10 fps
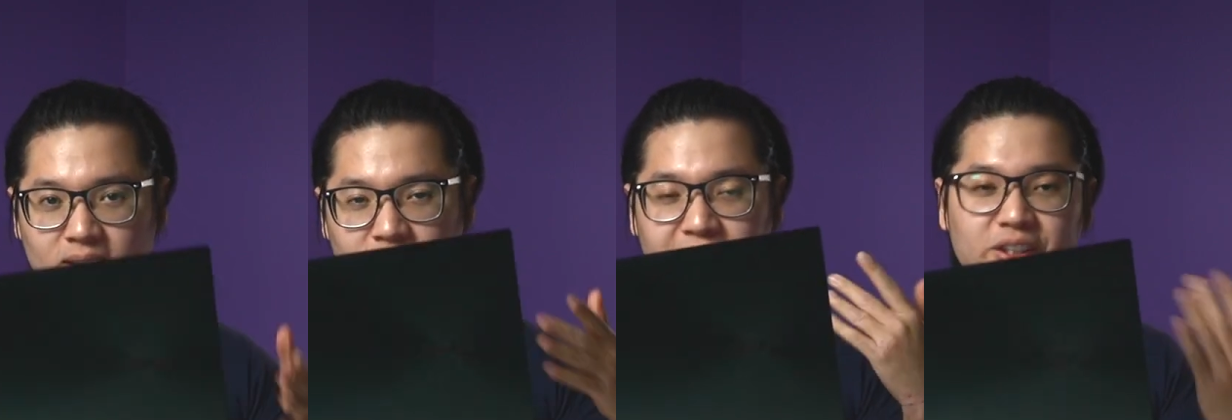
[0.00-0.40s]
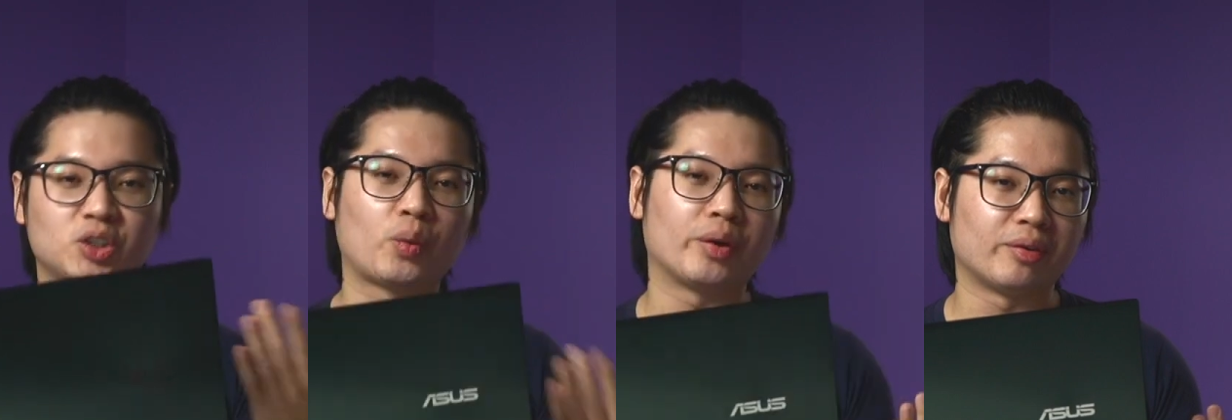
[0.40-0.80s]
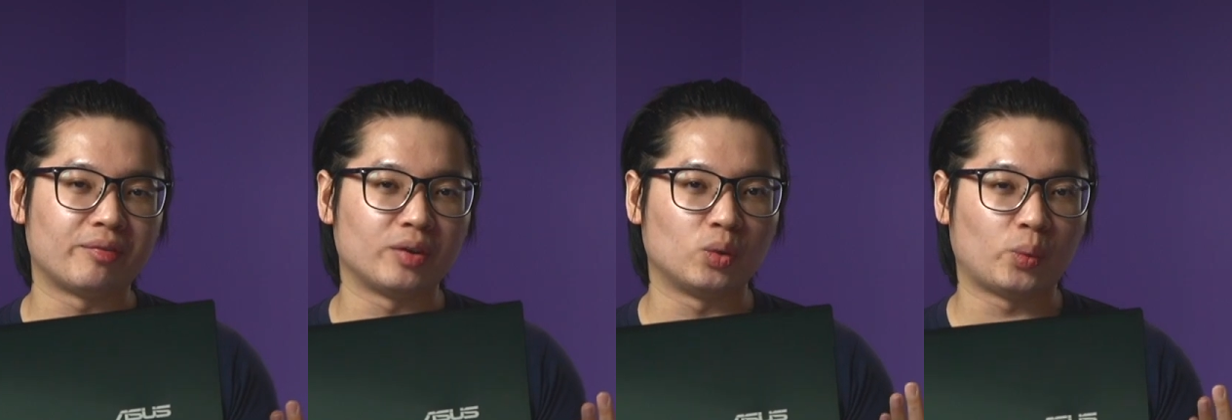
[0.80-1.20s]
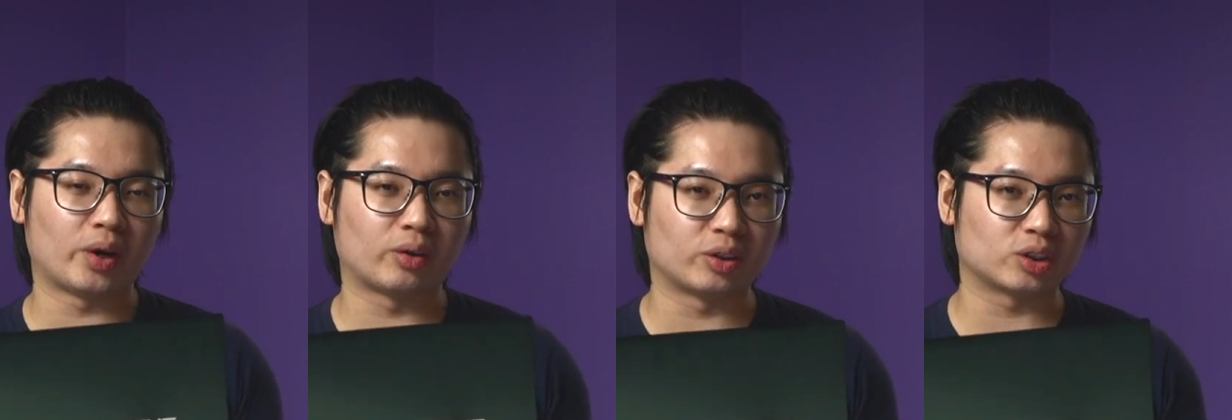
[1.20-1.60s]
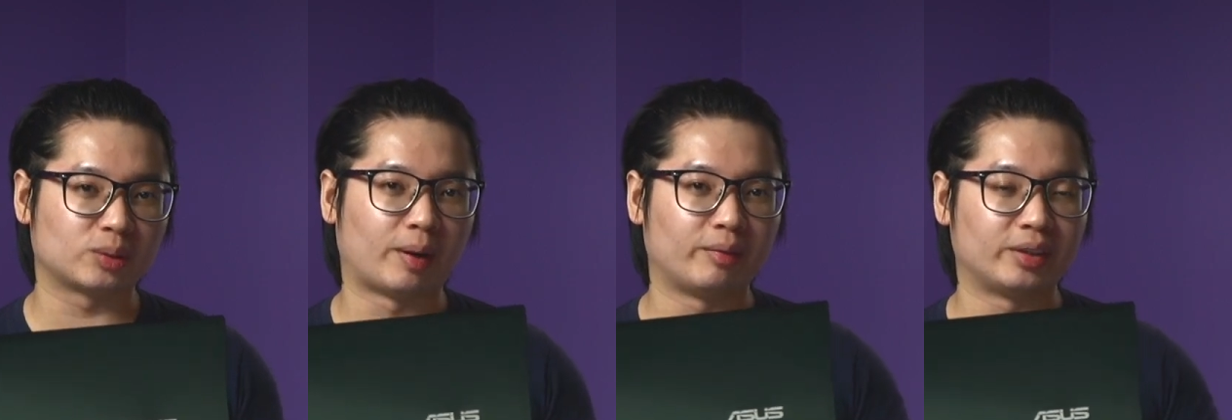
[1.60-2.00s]
In this quick review, we are going to talk
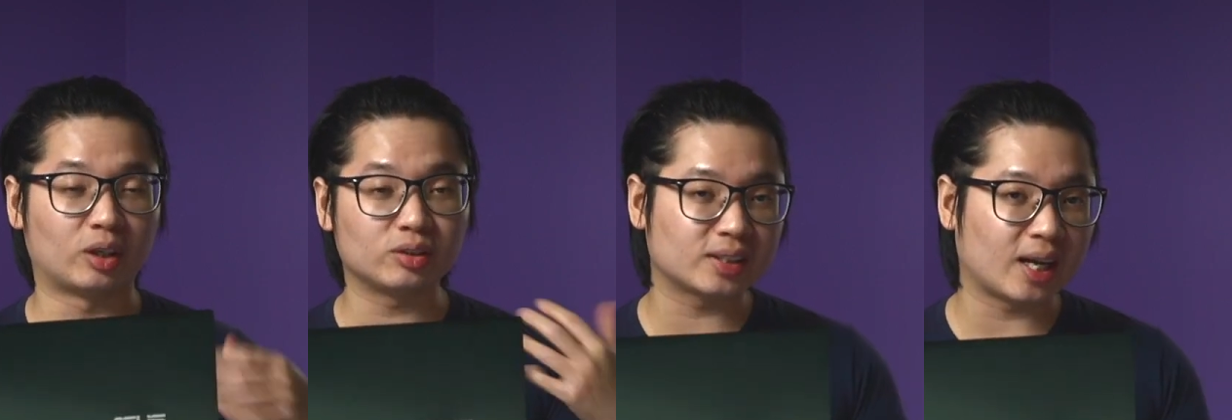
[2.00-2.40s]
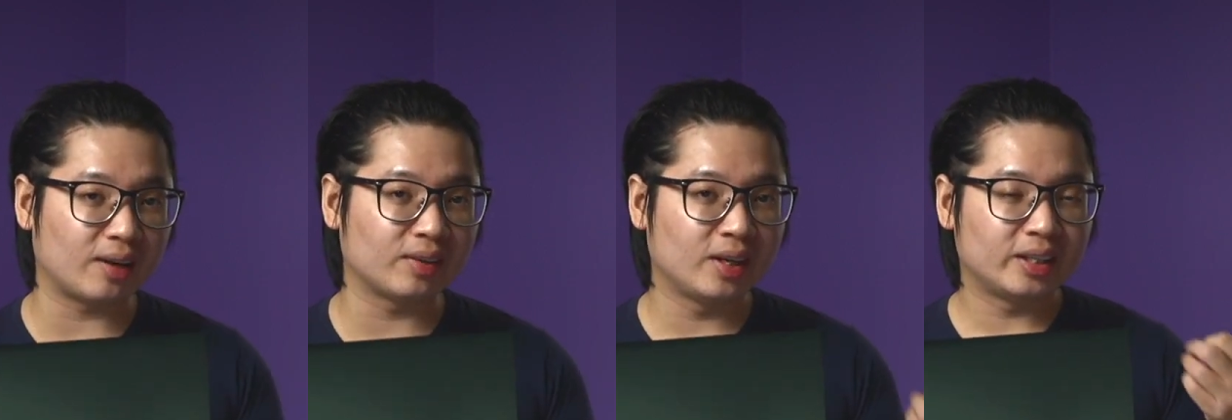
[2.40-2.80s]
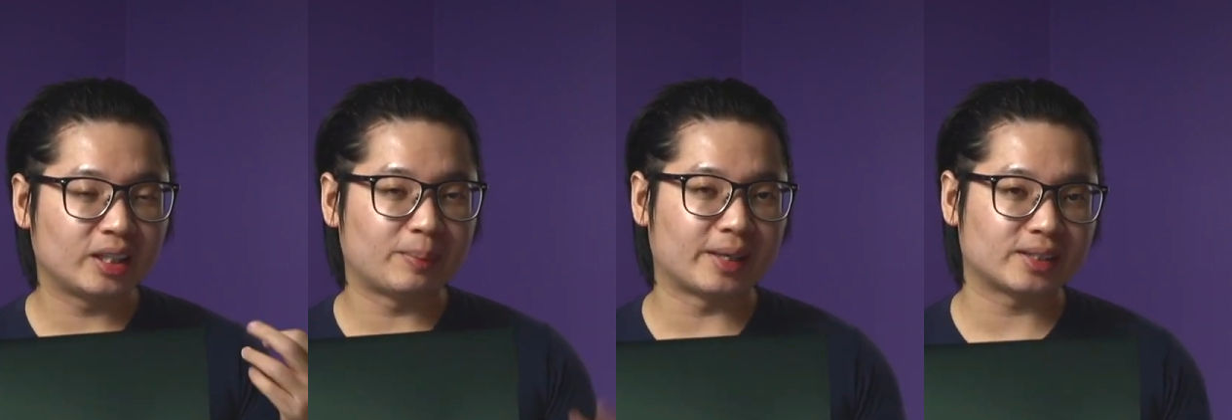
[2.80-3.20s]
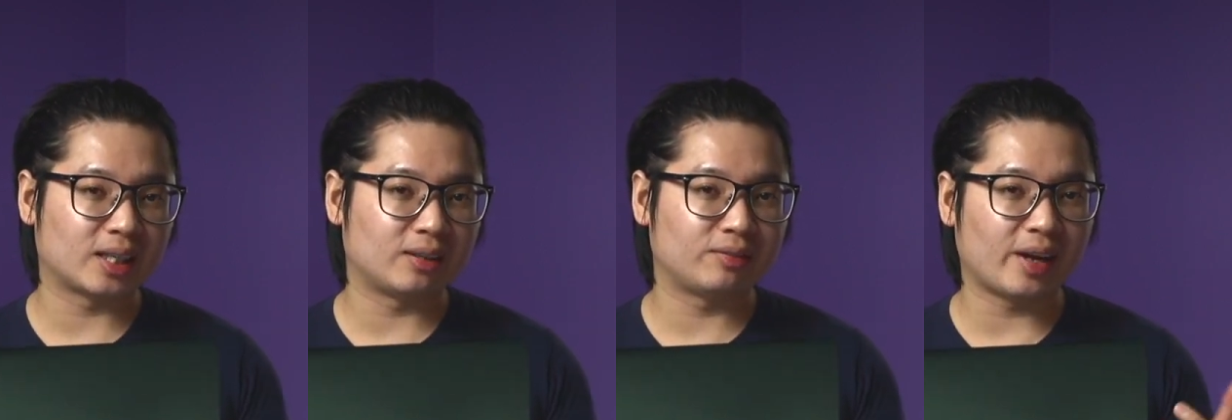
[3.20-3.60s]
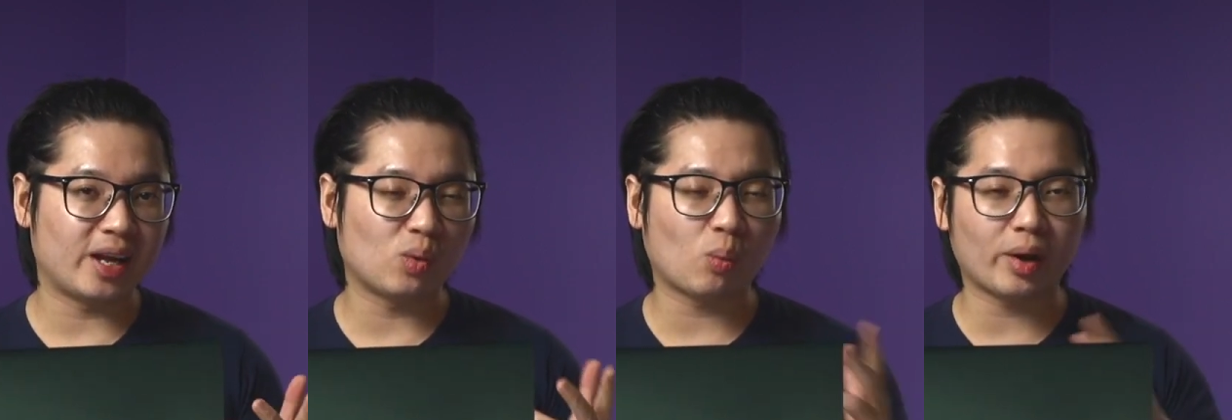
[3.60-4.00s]
about the good stuff, the bad stuff,
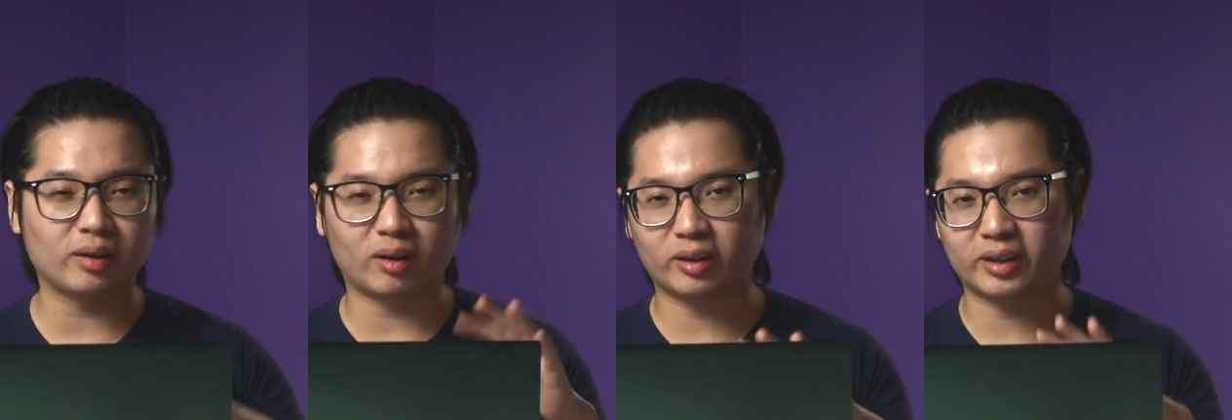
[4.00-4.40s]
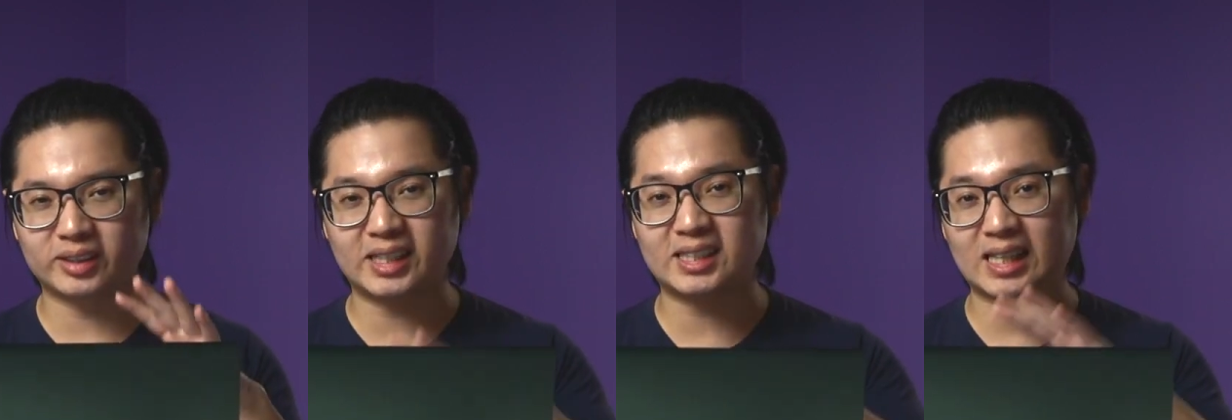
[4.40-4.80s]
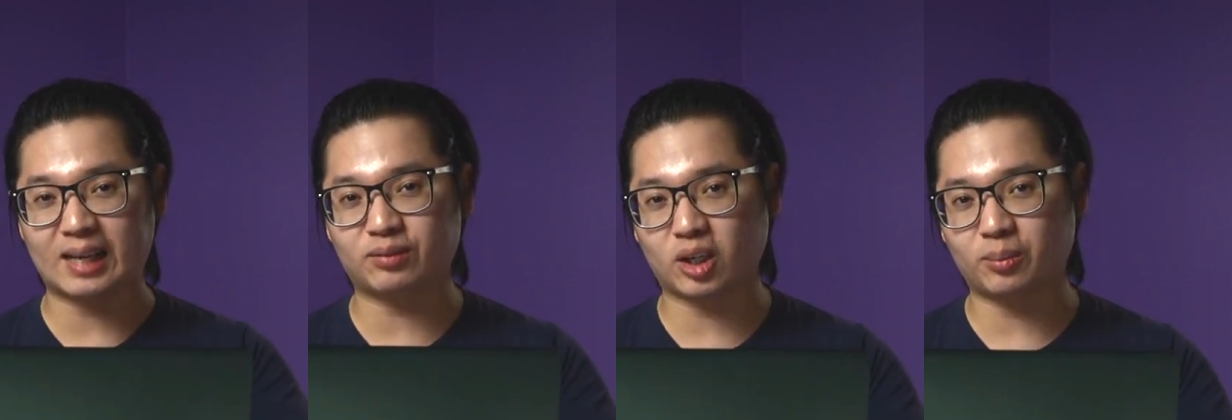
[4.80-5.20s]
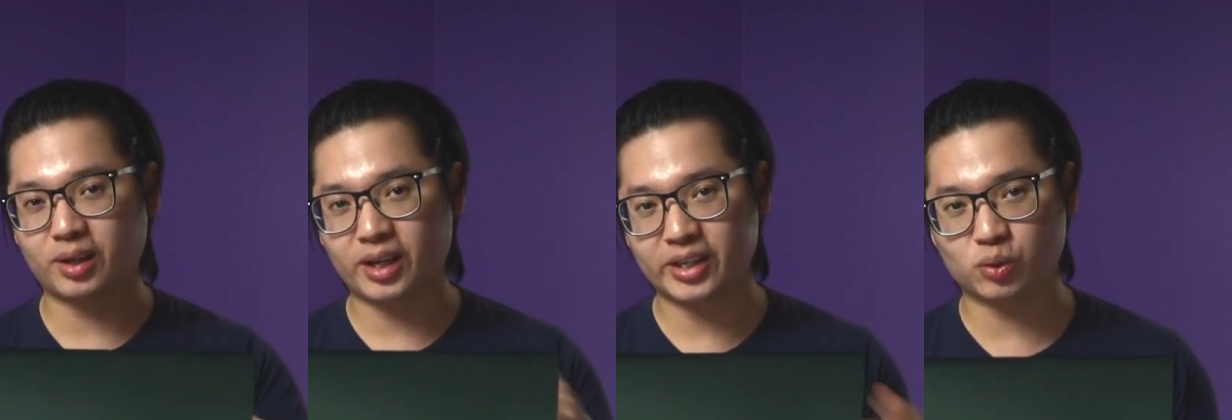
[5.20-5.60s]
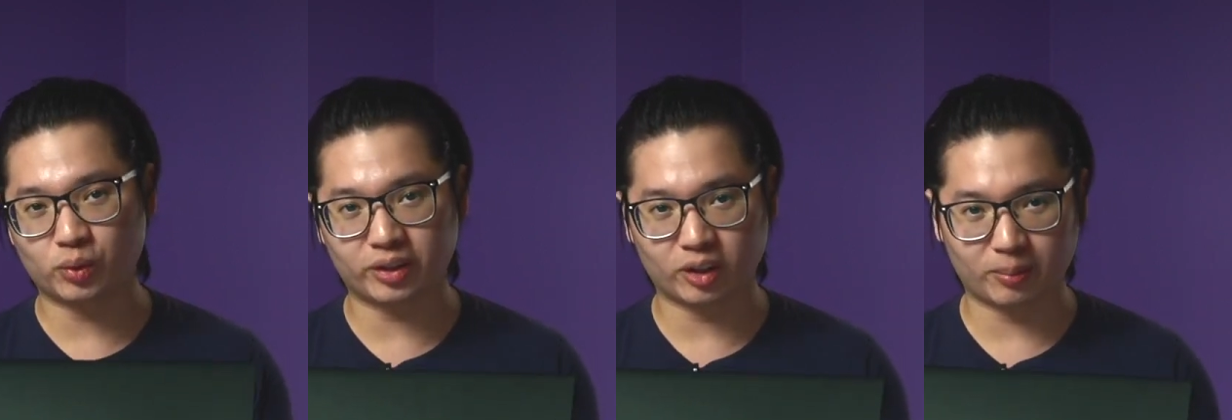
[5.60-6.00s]
and whether or not this laptop is worth your